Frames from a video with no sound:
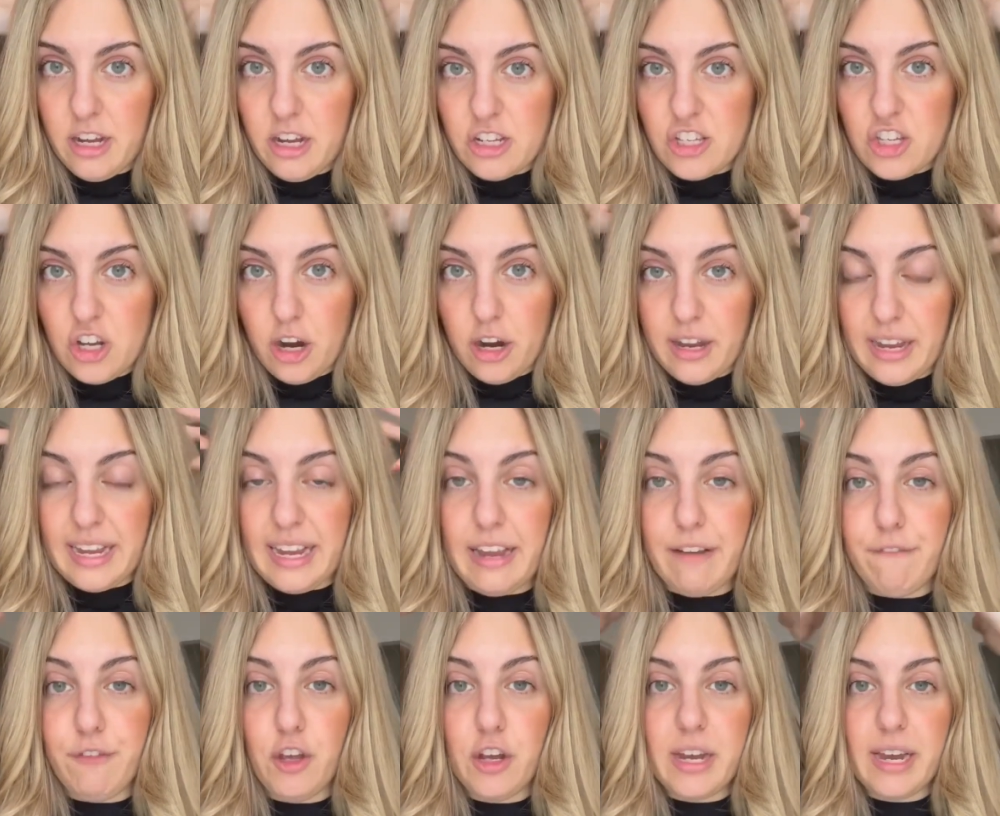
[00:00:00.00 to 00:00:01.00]
So
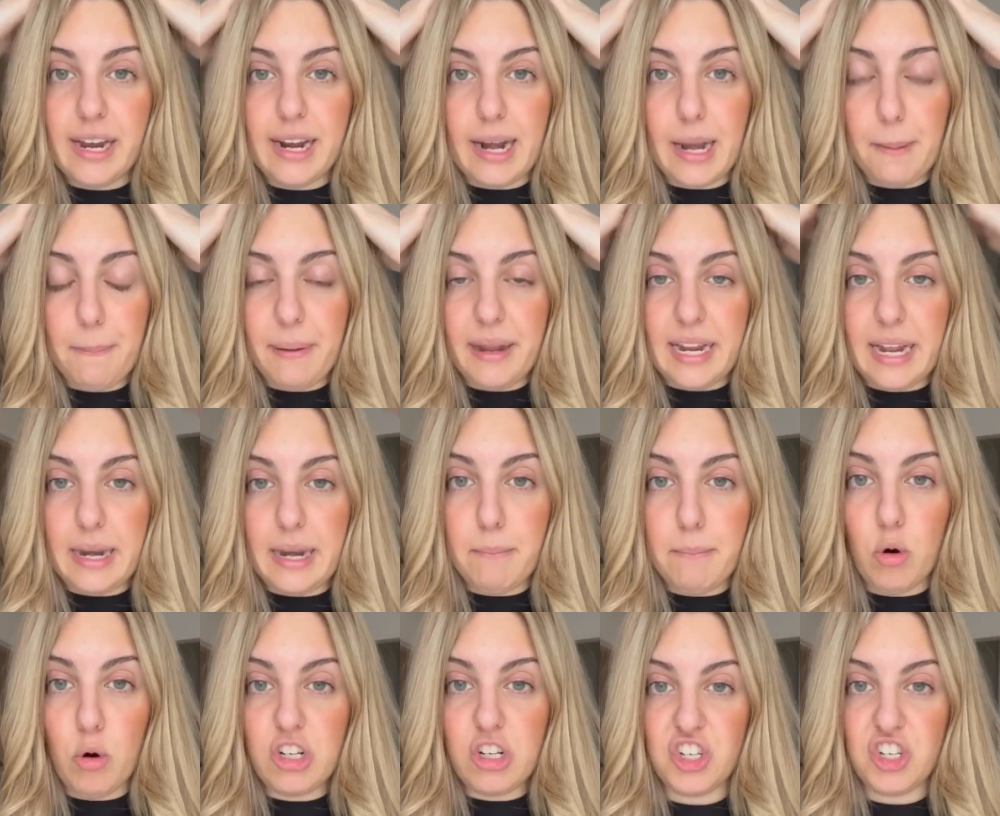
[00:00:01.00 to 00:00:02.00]
if you can clip it in
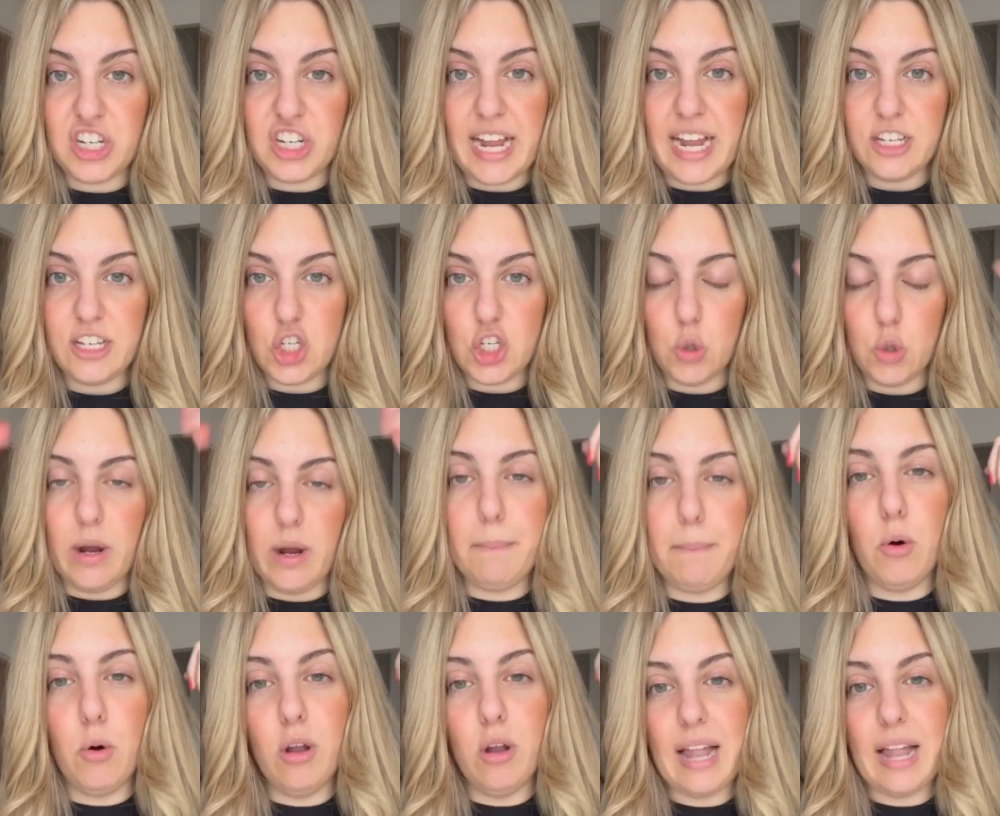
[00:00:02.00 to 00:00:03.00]
more gentle and
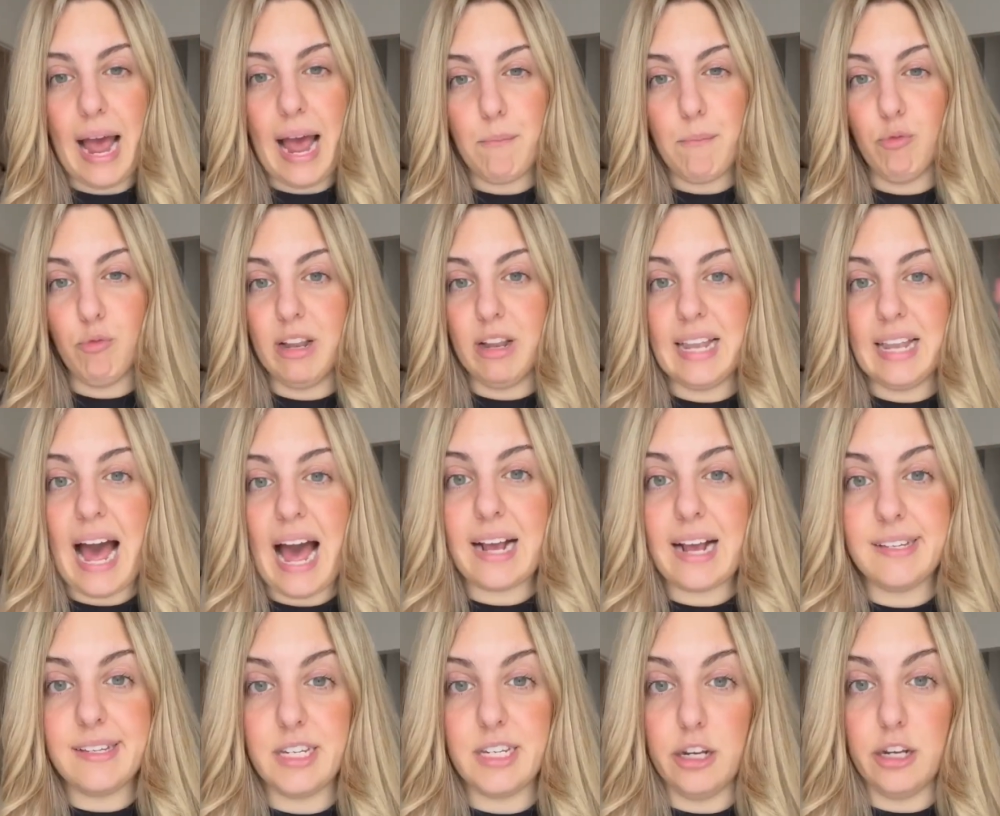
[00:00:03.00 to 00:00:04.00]
more
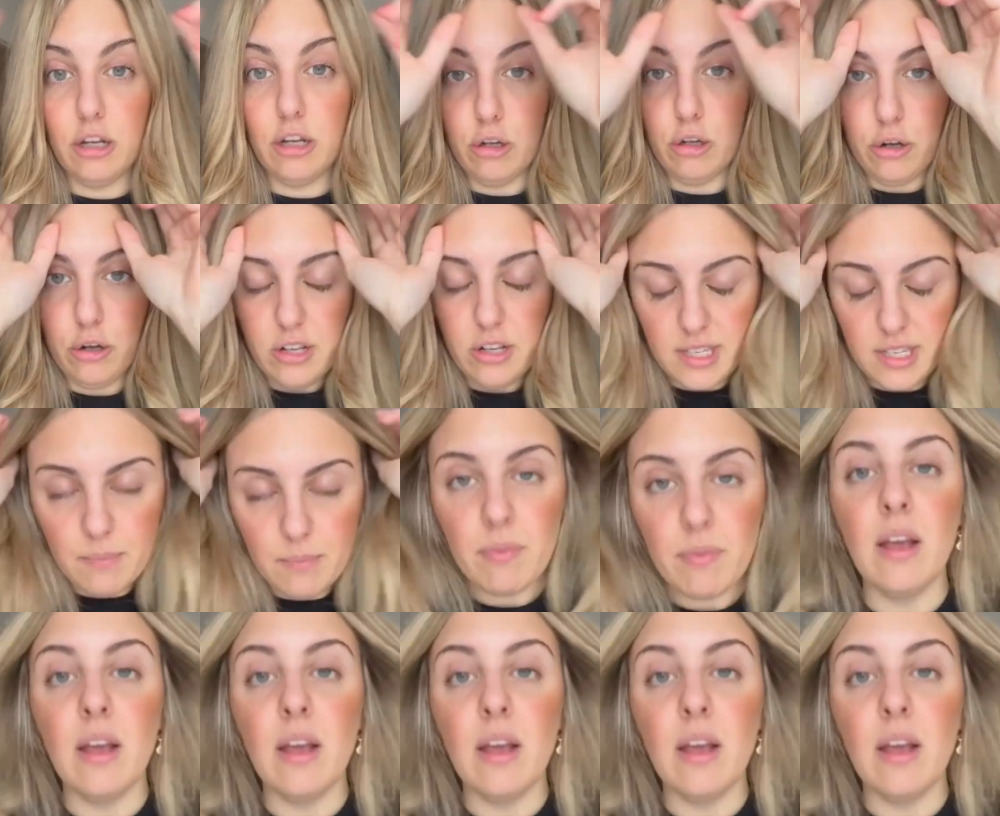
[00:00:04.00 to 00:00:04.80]
relaxed and loose,